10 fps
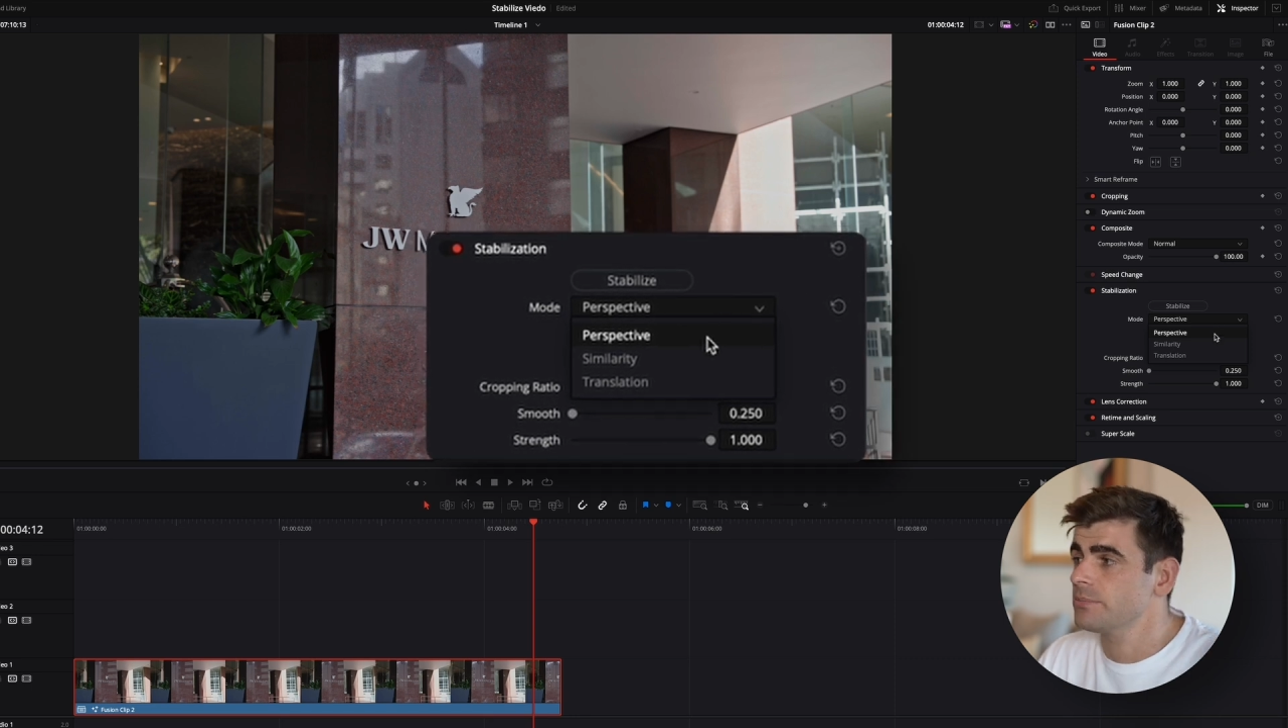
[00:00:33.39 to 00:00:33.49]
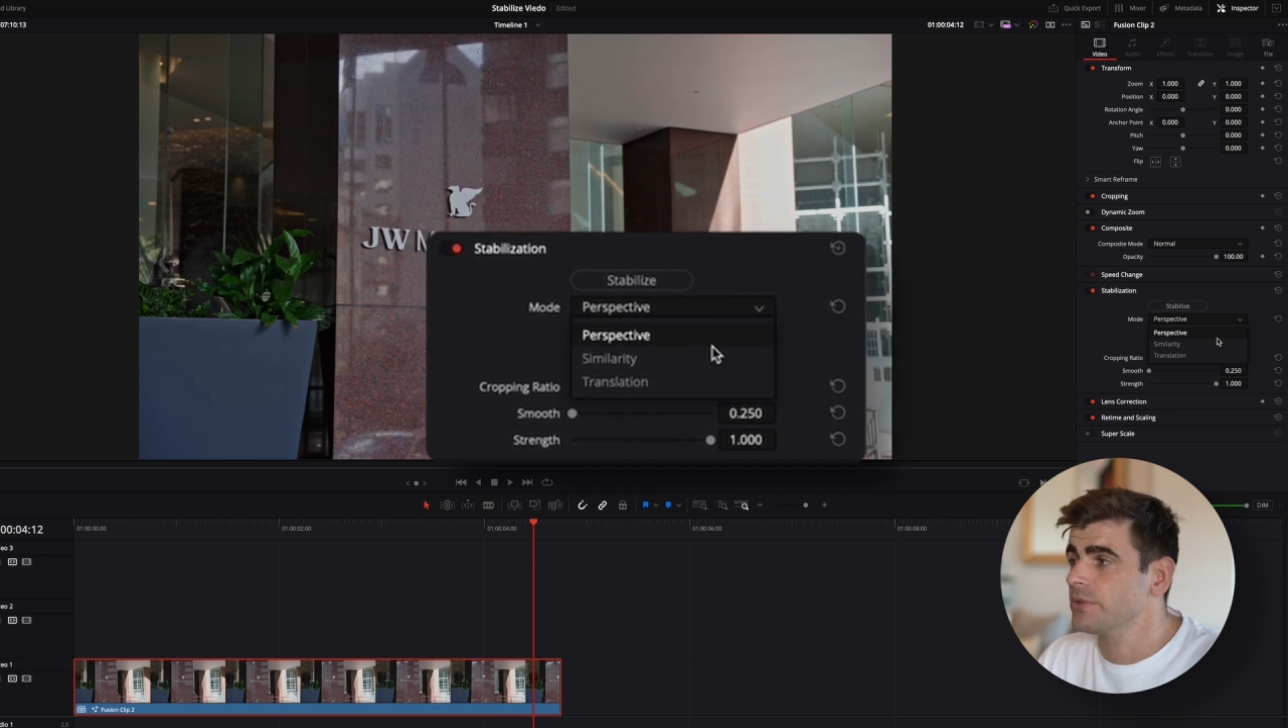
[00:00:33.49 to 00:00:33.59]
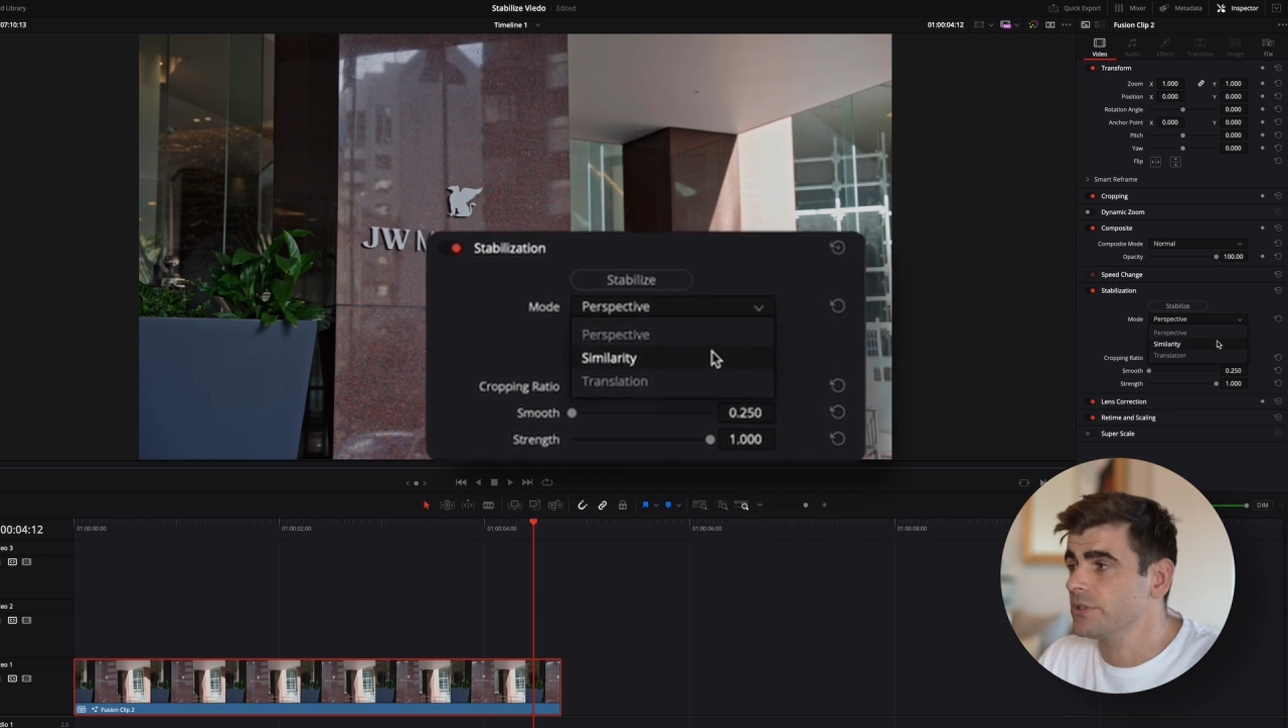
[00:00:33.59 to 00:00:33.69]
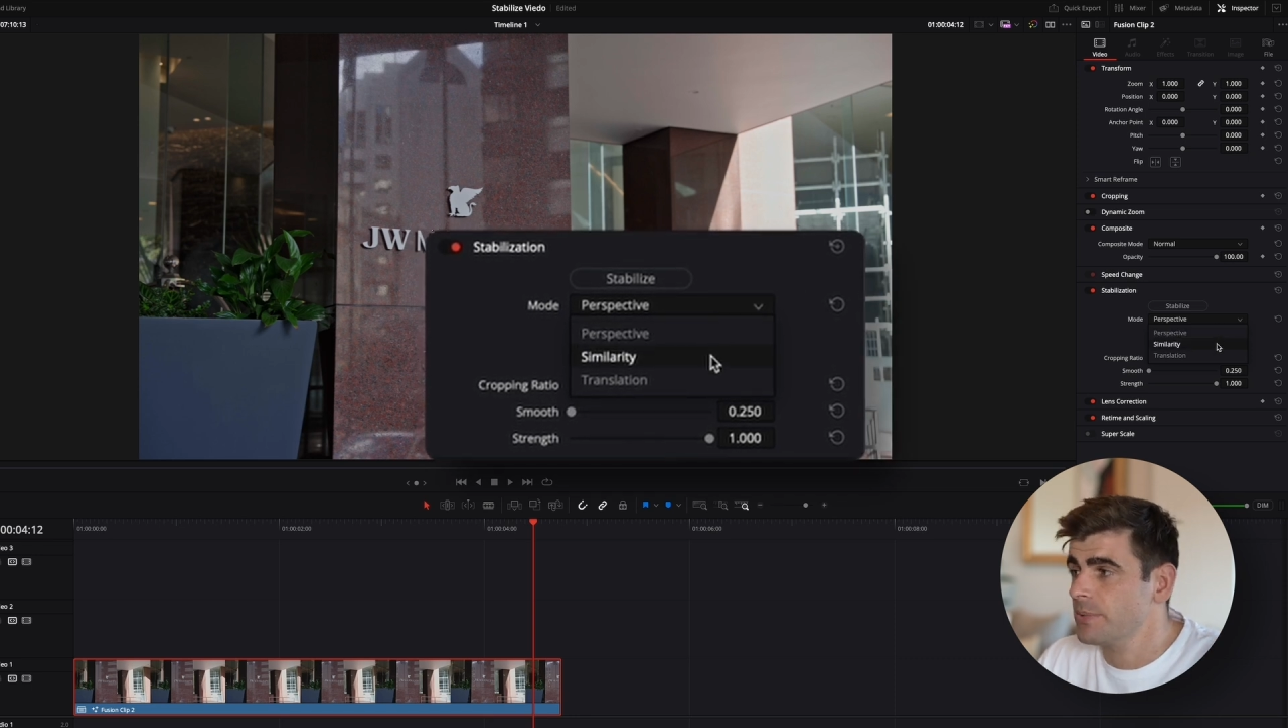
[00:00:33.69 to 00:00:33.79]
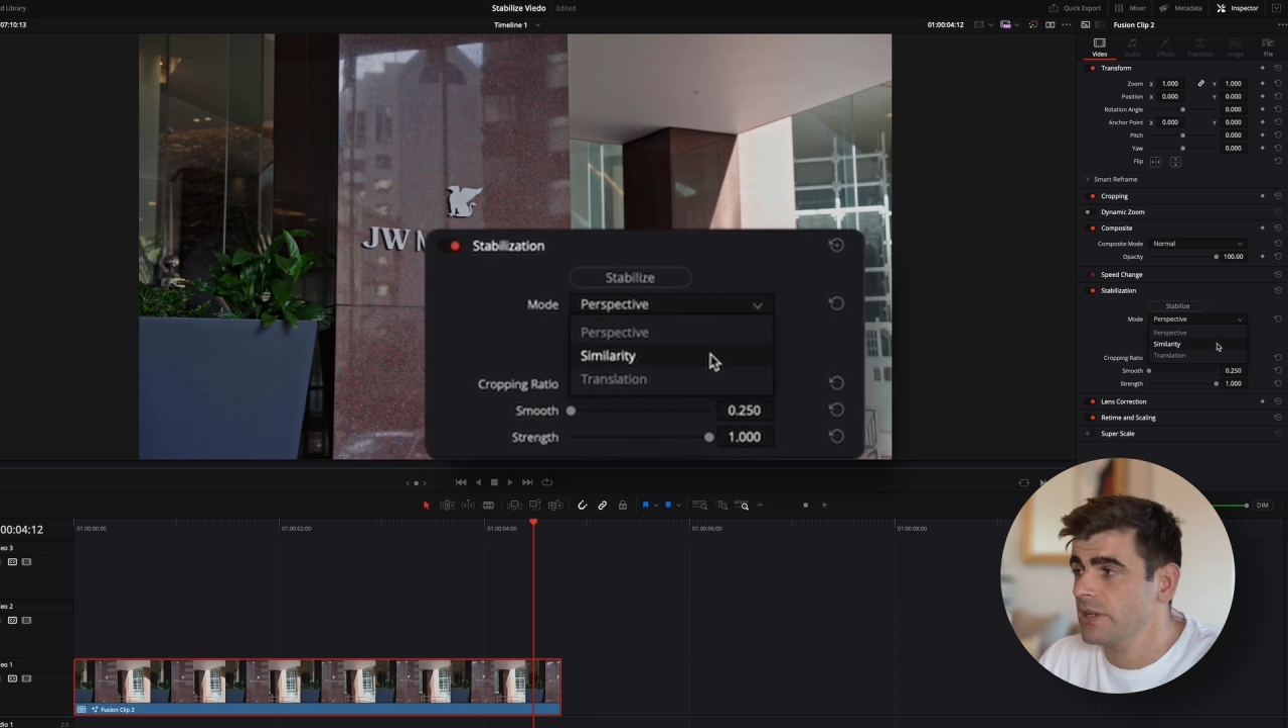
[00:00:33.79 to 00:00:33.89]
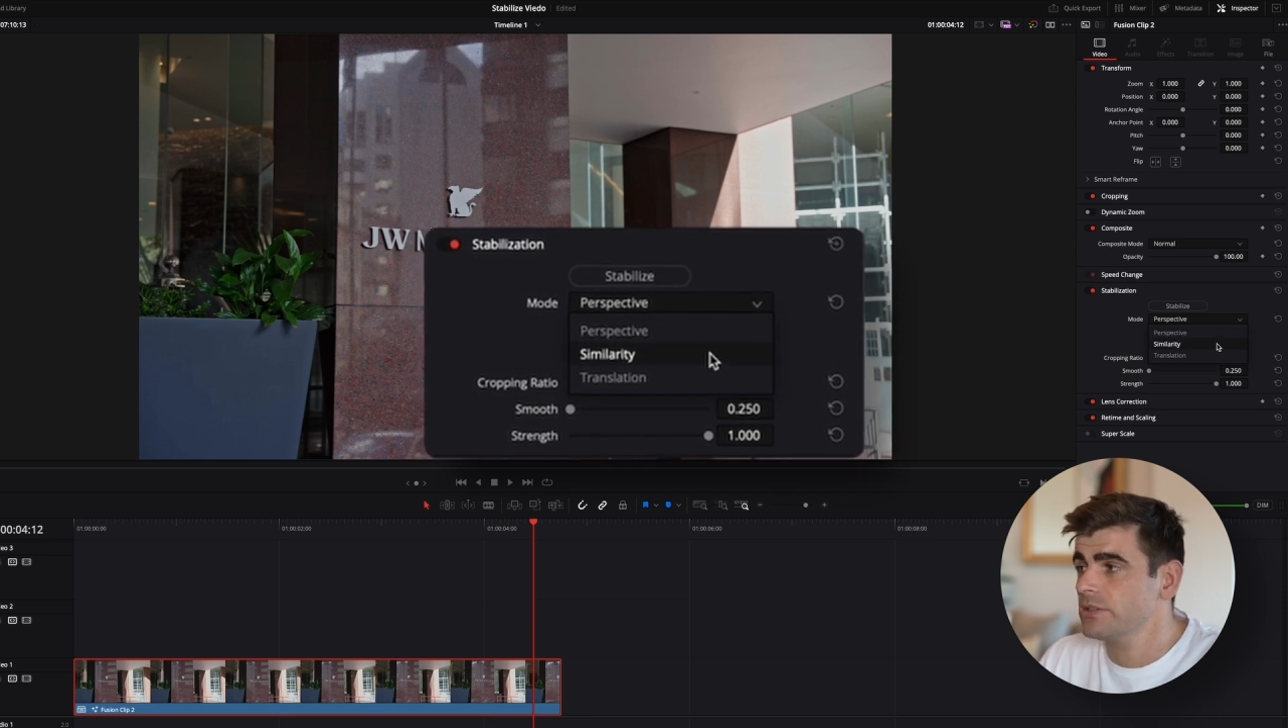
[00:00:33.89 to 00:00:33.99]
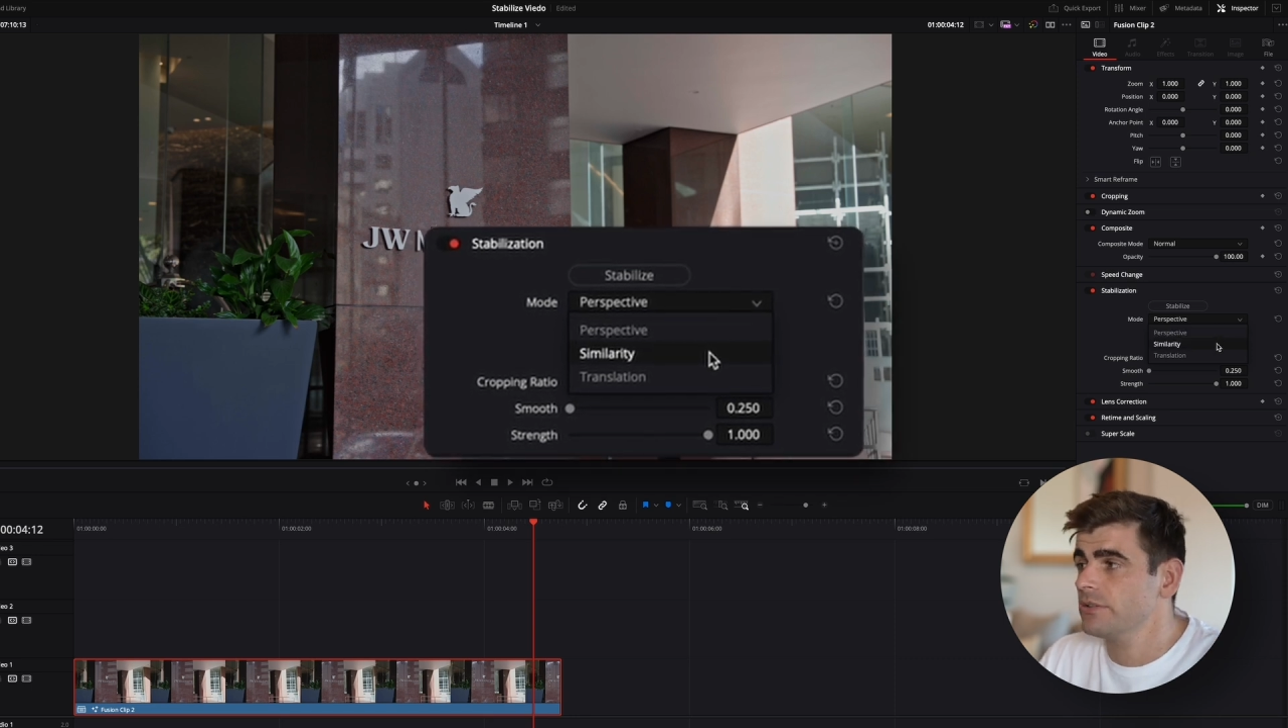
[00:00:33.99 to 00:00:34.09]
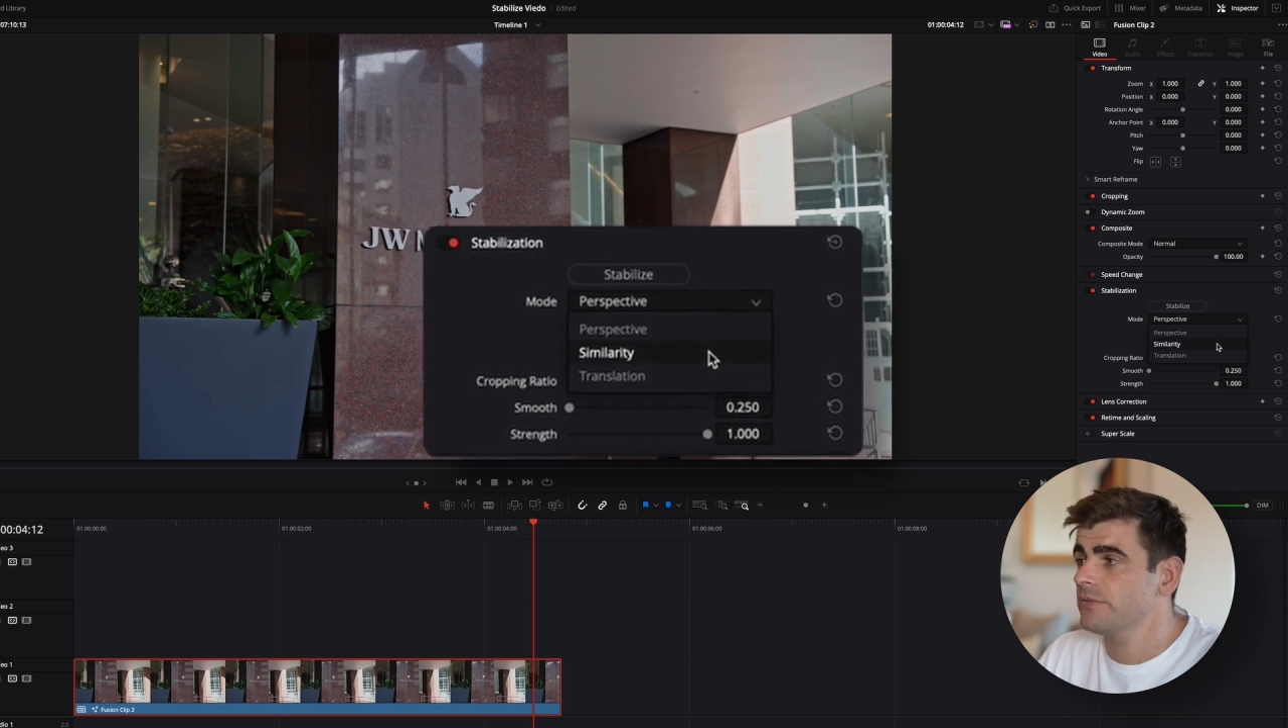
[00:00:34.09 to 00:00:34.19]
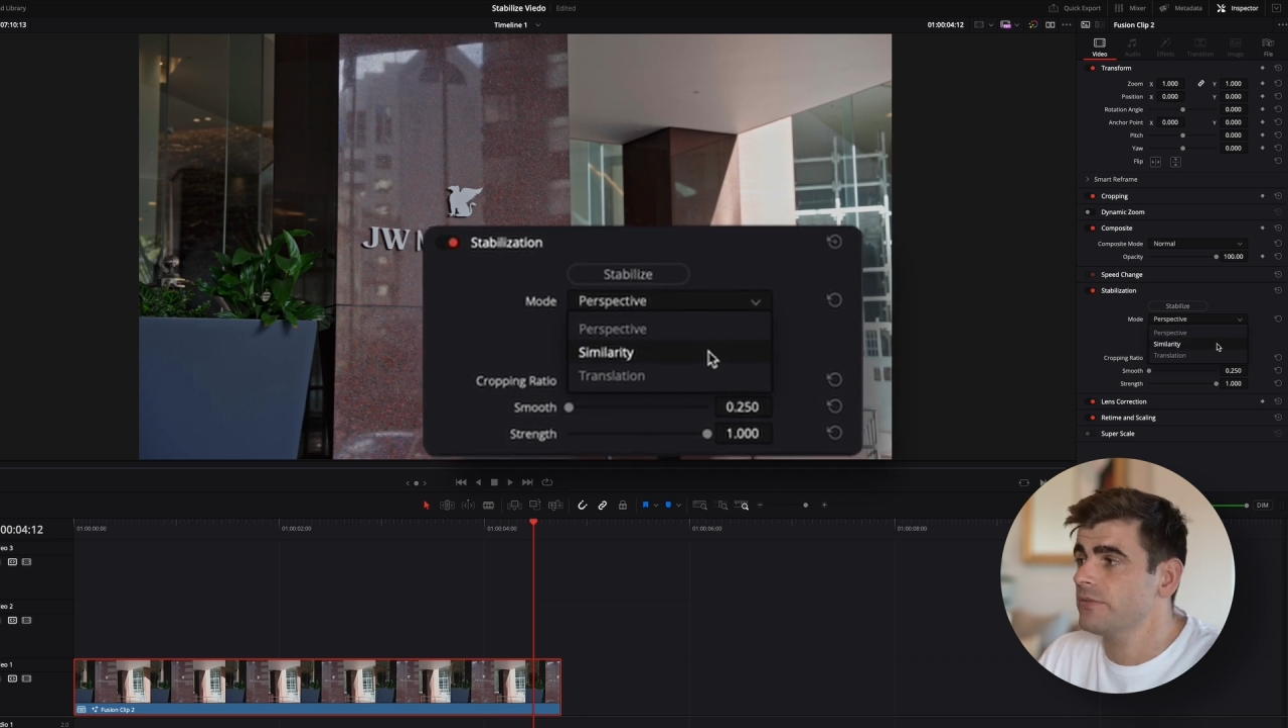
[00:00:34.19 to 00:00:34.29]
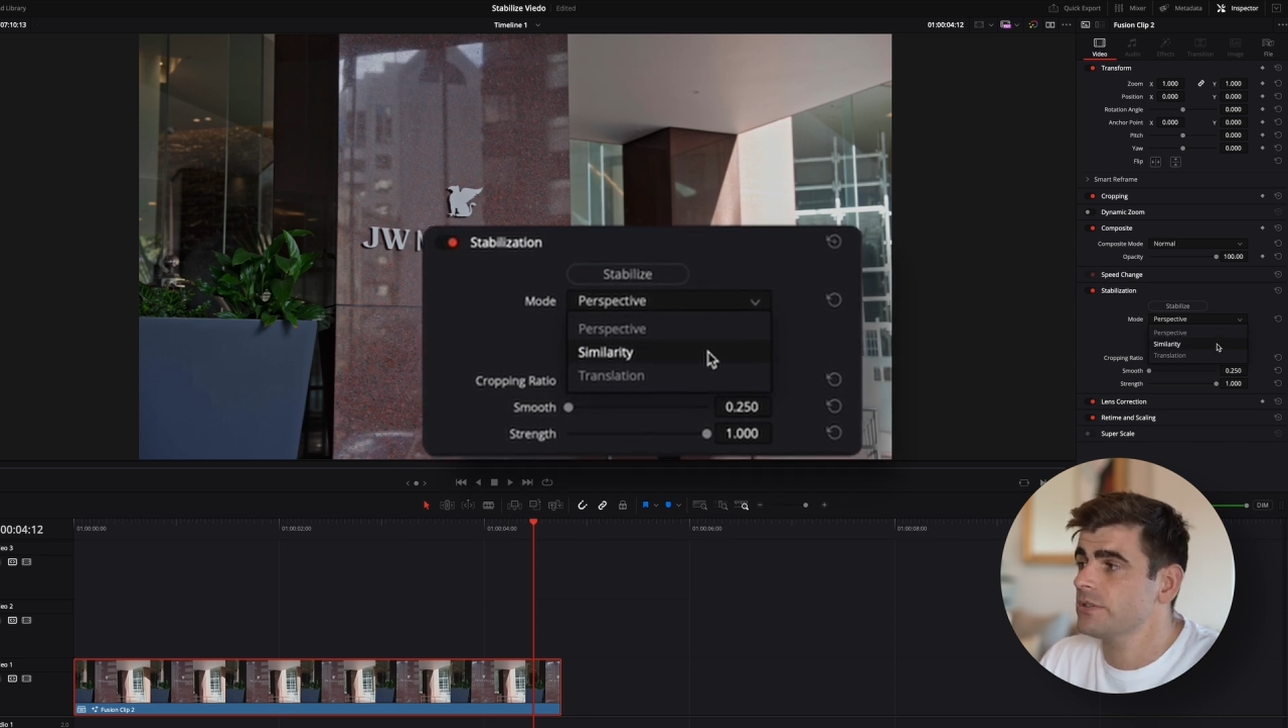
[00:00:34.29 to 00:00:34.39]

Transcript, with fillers: perspective,